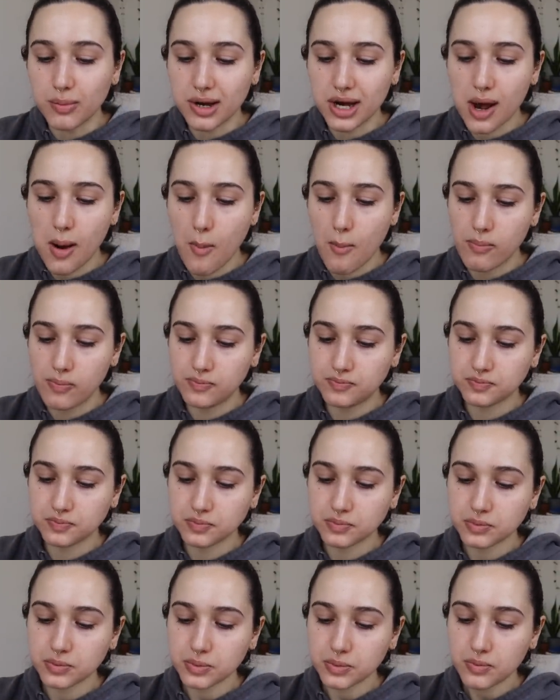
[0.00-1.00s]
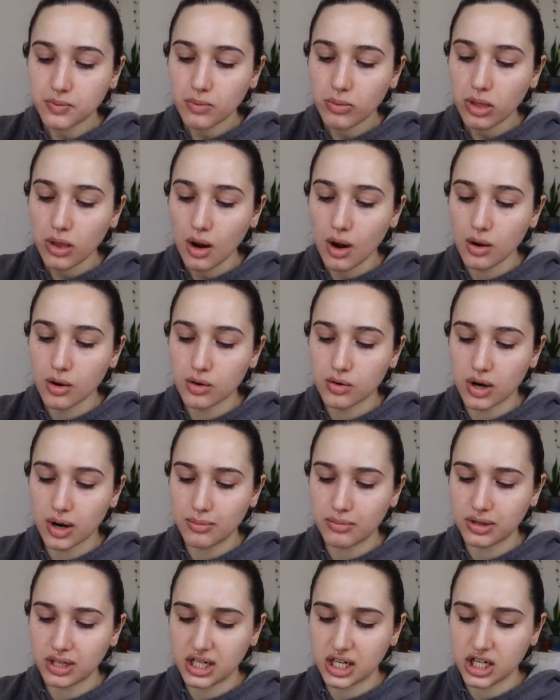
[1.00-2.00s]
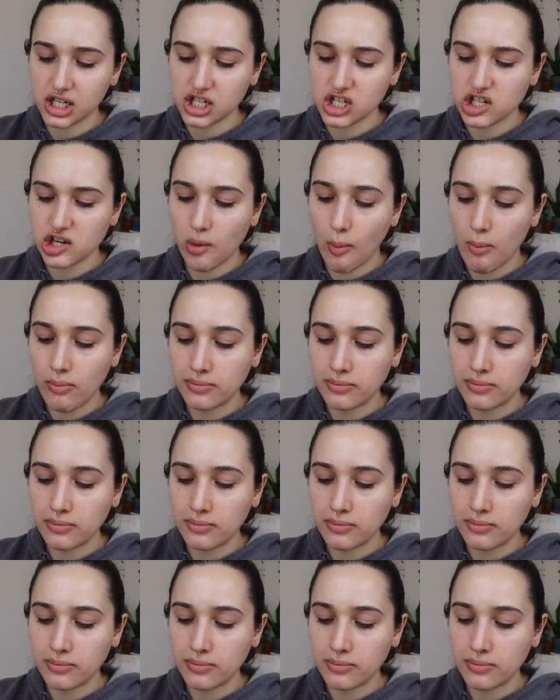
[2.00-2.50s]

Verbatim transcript: bit crumbly-ish,